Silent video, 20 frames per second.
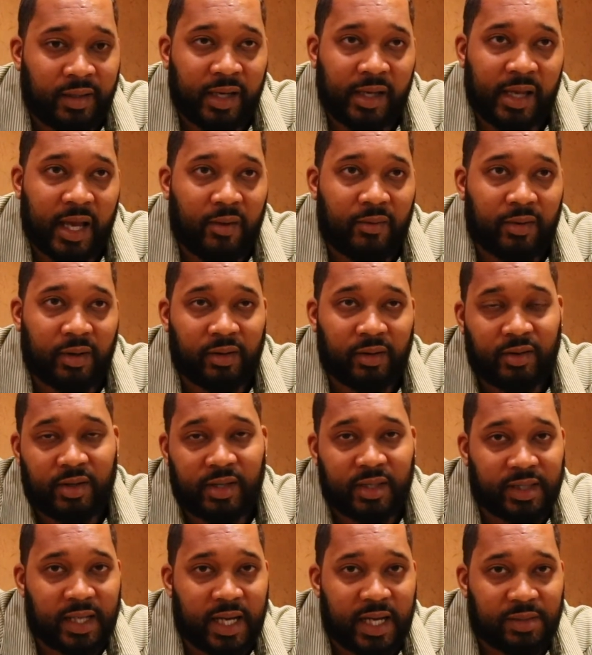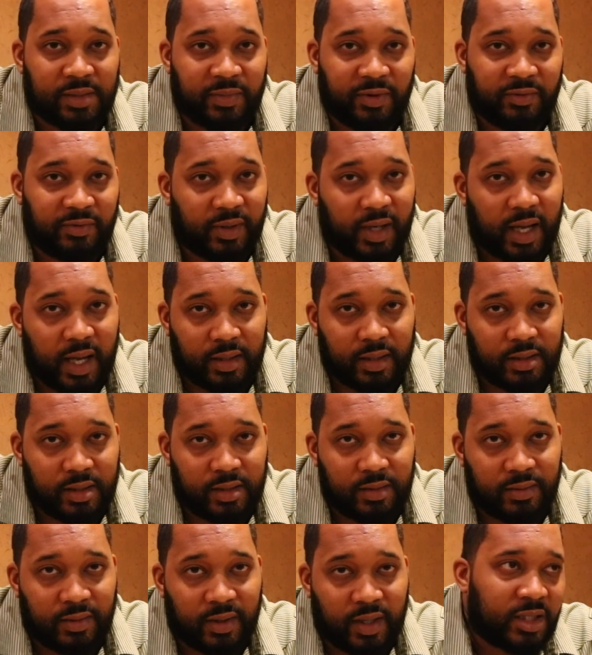then y'all want to criticize me for that
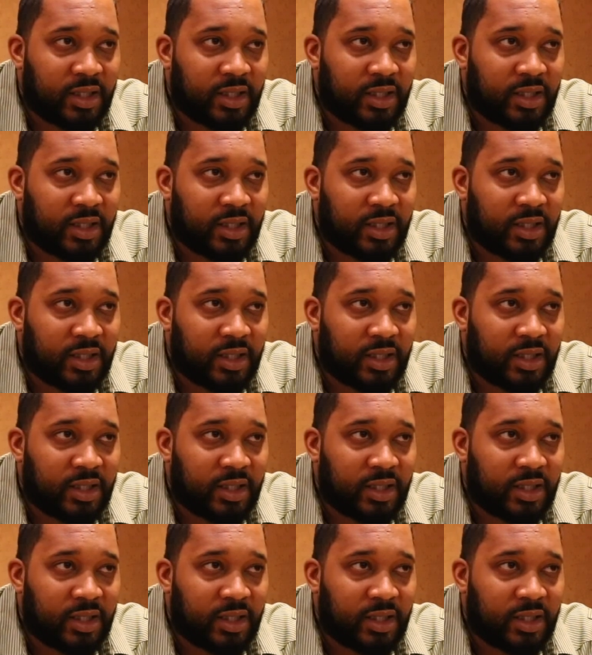too.